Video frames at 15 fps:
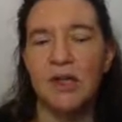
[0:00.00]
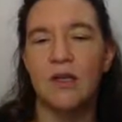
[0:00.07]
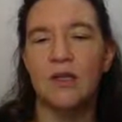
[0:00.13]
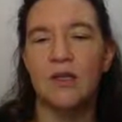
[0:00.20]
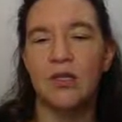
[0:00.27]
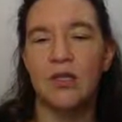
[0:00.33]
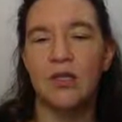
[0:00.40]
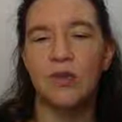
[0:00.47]

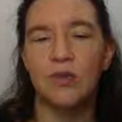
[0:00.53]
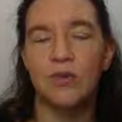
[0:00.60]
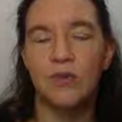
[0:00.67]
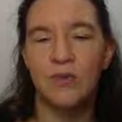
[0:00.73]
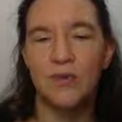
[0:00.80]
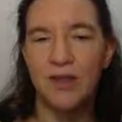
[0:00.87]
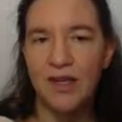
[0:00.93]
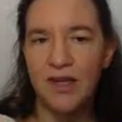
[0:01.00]
So
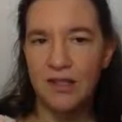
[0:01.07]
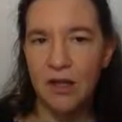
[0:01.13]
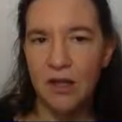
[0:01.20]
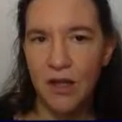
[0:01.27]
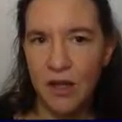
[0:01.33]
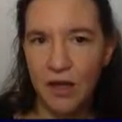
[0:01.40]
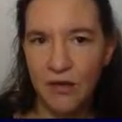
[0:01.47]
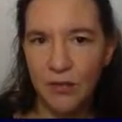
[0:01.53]
there's a
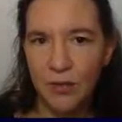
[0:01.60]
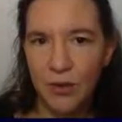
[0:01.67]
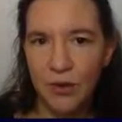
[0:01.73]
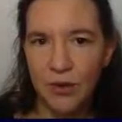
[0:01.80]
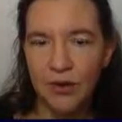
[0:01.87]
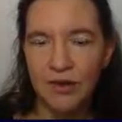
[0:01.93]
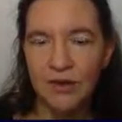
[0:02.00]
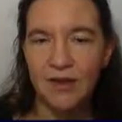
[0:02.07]
lot of
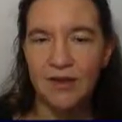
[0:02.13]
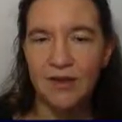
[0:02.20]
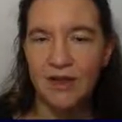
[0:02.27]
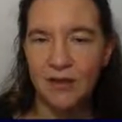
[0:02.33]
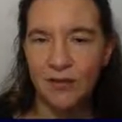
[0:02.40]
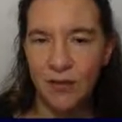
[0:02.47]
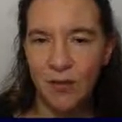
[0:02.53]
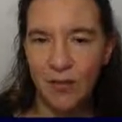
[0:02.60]
work
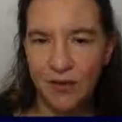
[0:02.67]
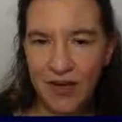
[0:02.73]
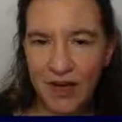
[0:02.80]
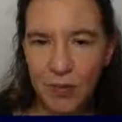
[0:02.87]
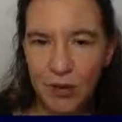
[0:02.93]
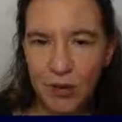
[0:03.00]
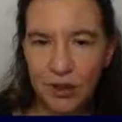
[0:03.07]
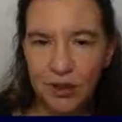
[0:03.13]
if you really
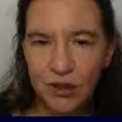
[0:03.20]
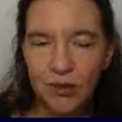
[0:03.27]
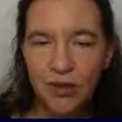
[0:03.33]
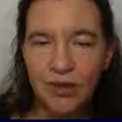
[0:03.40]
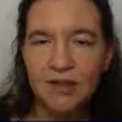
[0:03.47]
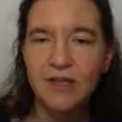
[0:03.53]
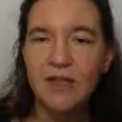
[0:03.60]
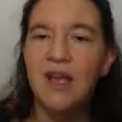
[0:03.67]
want to do
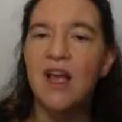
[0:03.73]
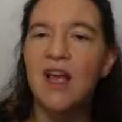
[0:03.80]
this,